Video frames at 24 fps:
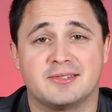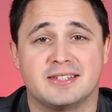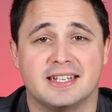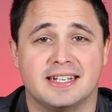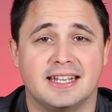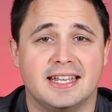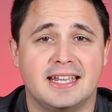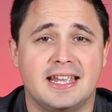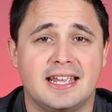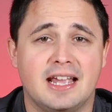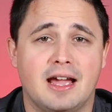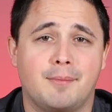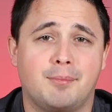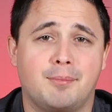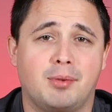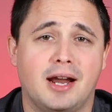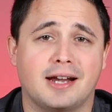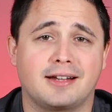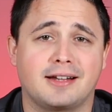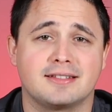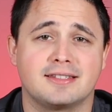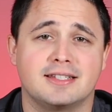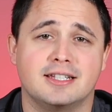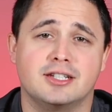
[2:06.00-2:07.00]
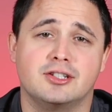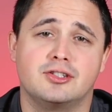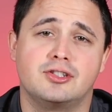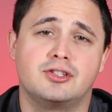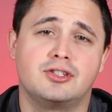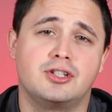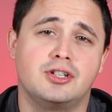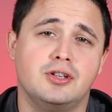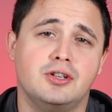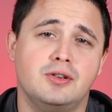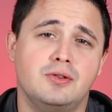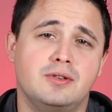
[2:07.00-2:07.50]
today, I'm practicing
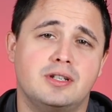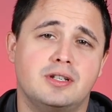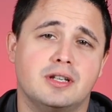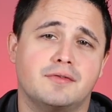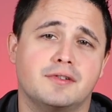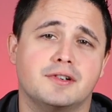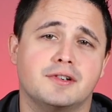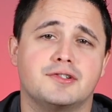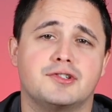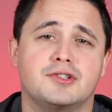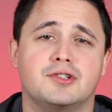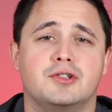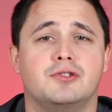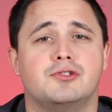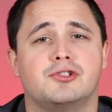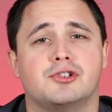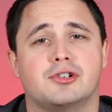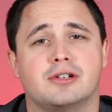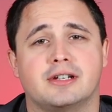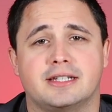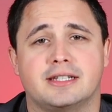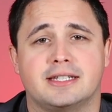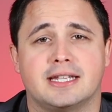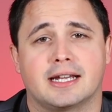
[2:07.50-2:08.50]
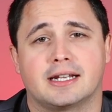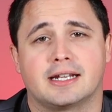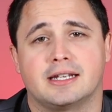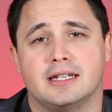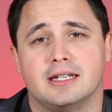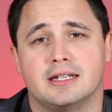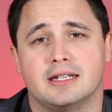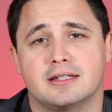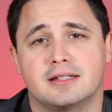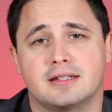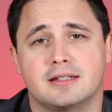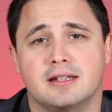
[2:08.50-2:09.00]
2 different suturing
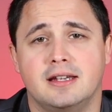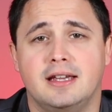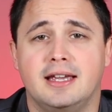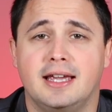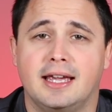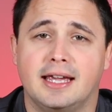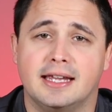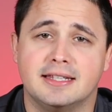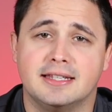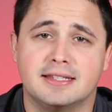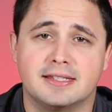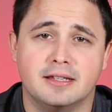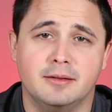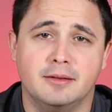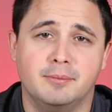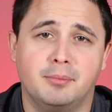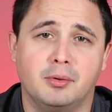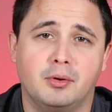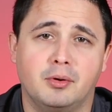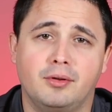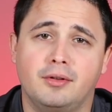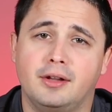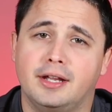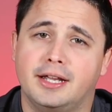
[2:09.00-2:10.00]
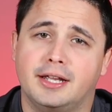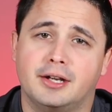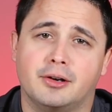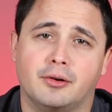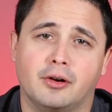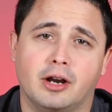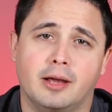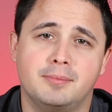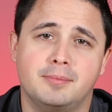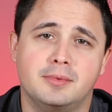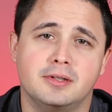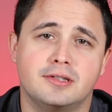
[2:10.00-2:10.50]
techniques, a simple
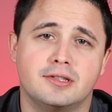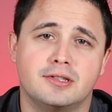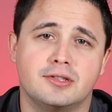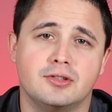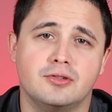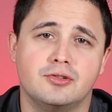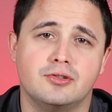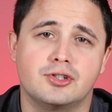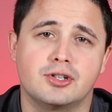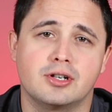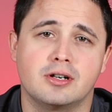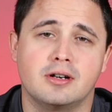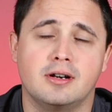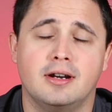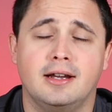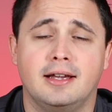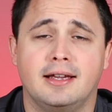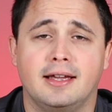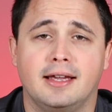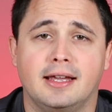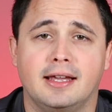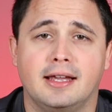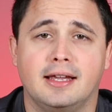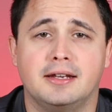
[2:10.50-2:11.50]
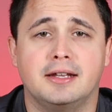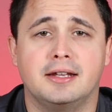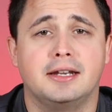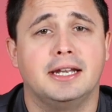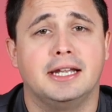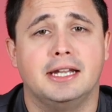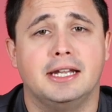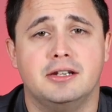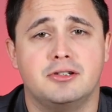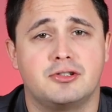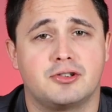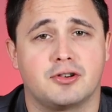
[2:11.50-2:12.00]
interrupted suture and an
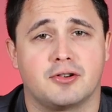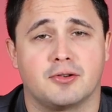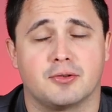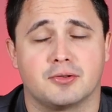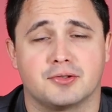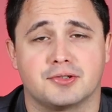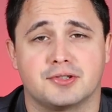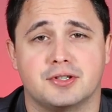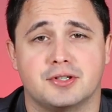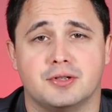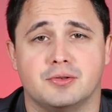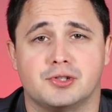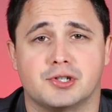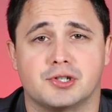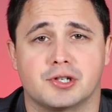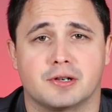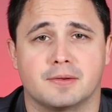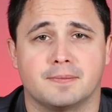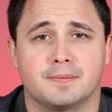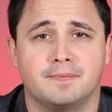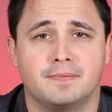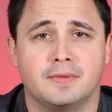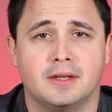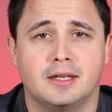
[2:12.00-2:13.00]
internal suture.